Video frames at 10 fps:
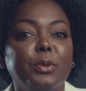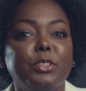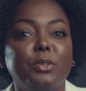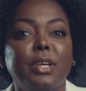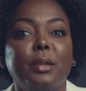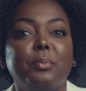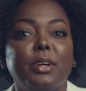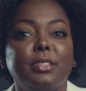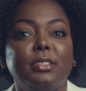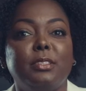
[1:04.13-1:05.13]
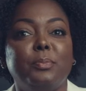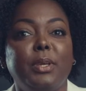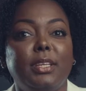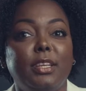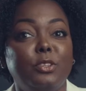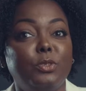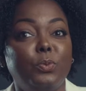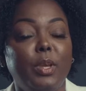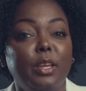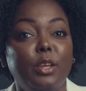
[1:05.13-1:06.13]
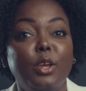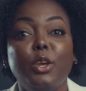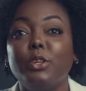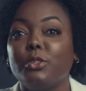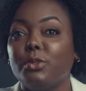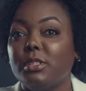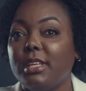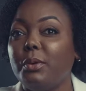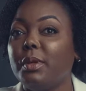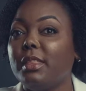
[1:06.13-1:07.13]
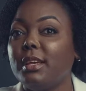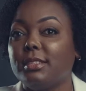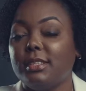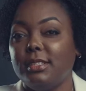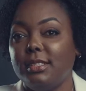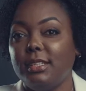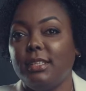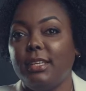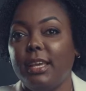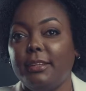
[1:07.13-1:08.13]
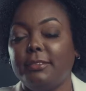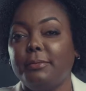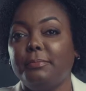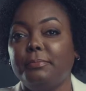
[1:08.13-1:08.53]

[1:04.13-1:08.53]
quiz you can participate in to win, so stay with us until the end.